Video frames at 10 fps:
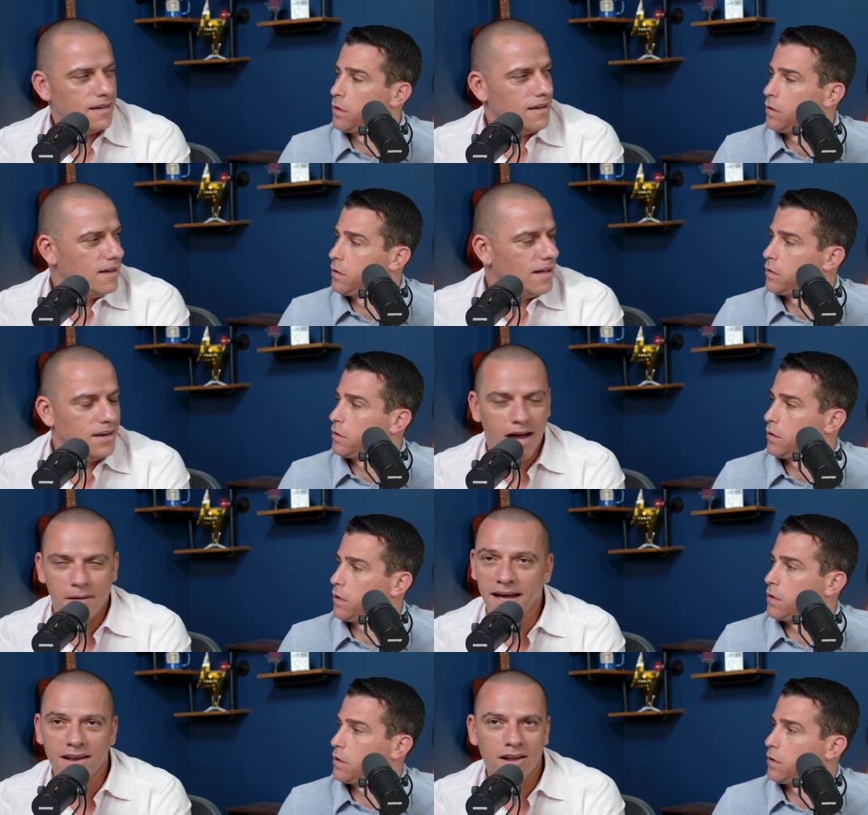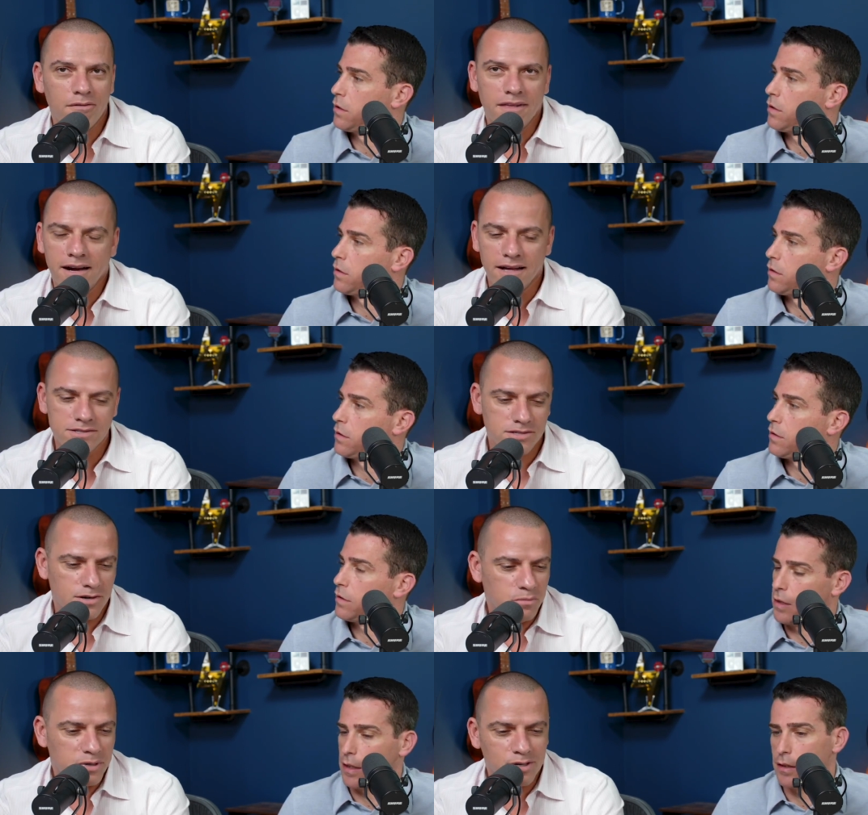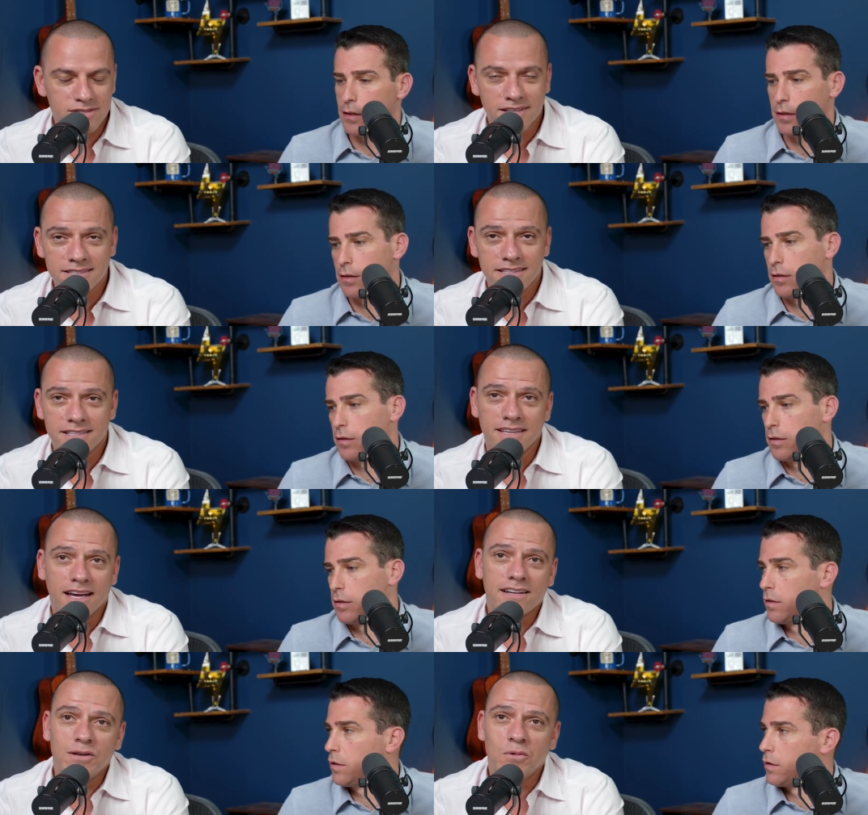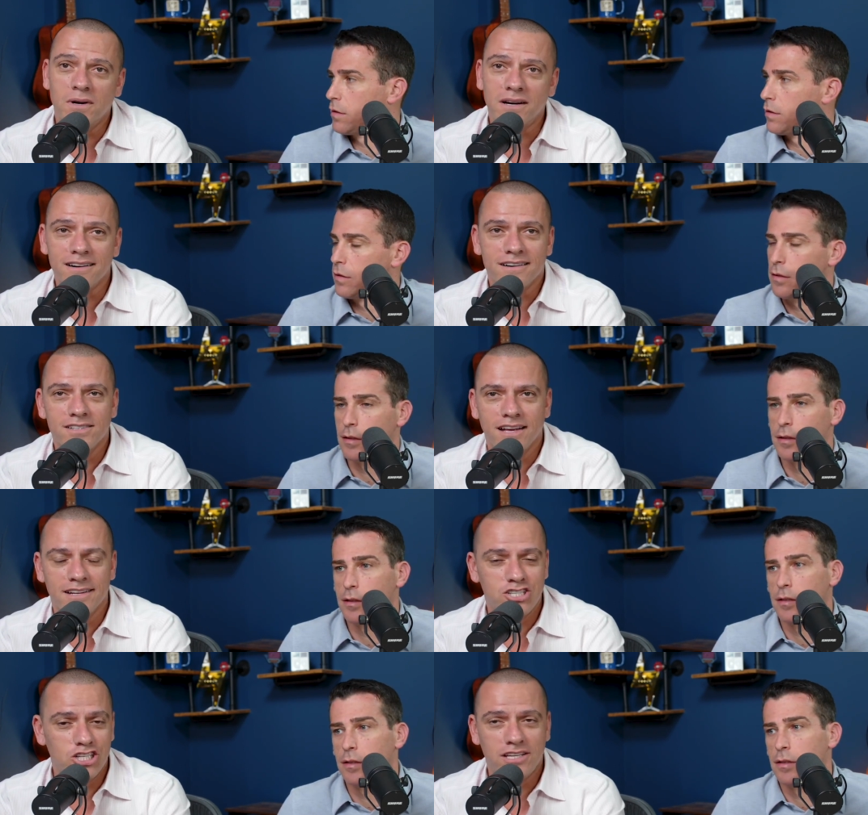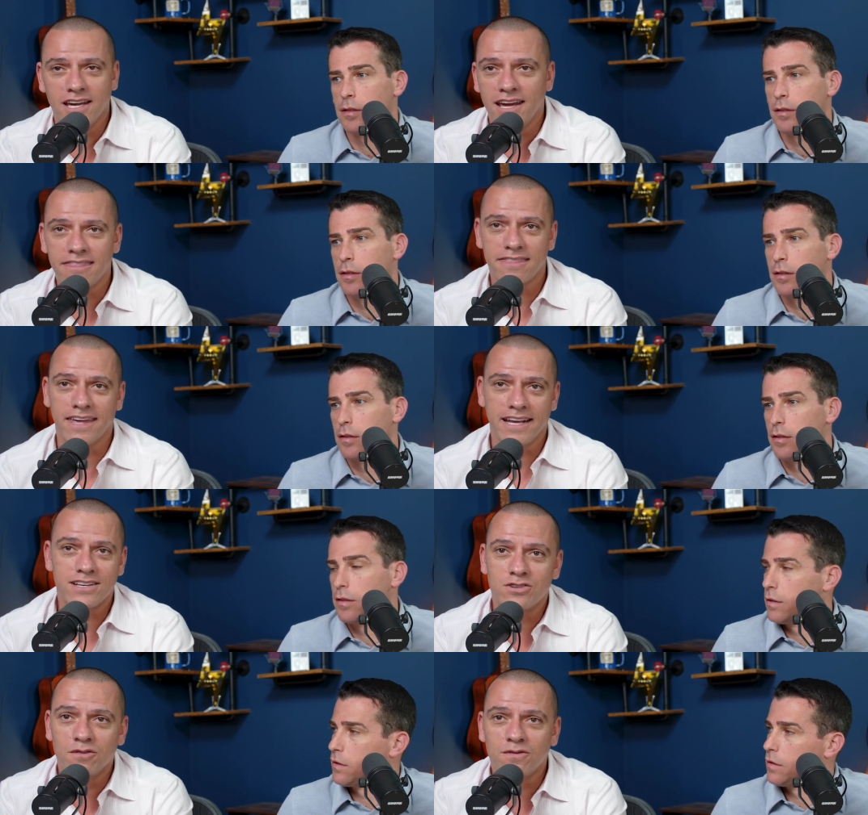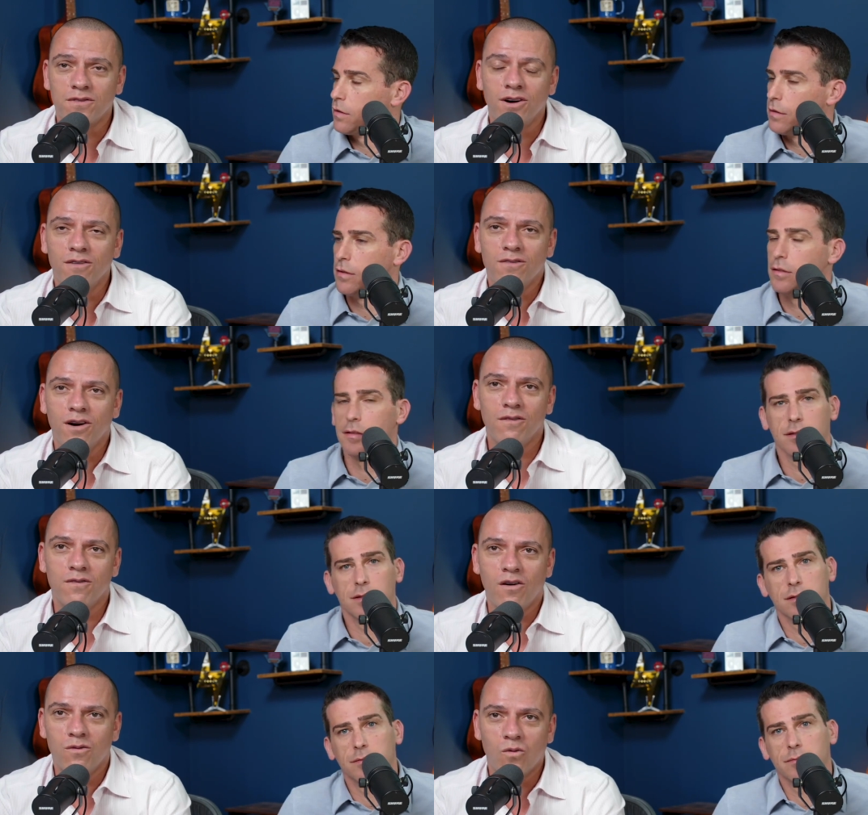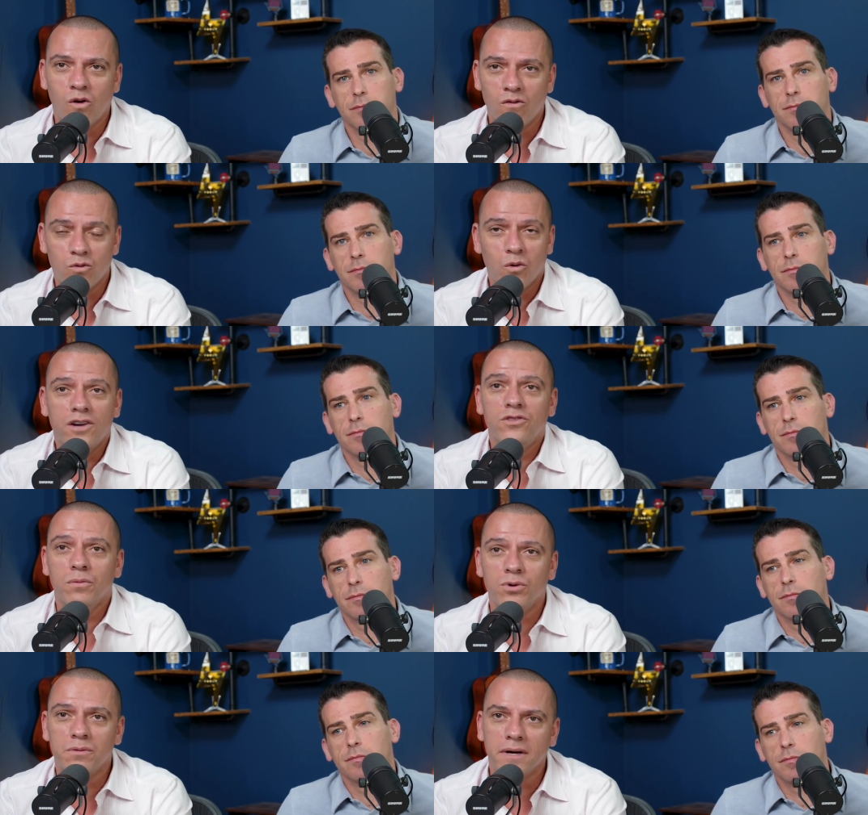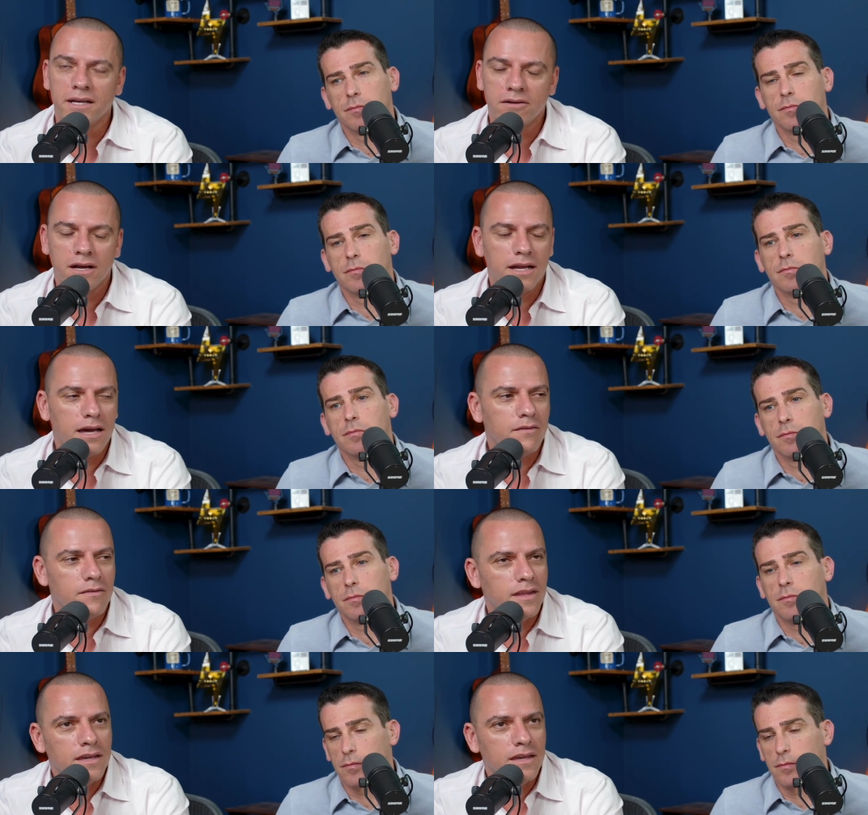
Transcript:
Speaker 1: I, I mean, I love that answer yeah. because that's exactly where GK thinks of of of of, of where to put money right now.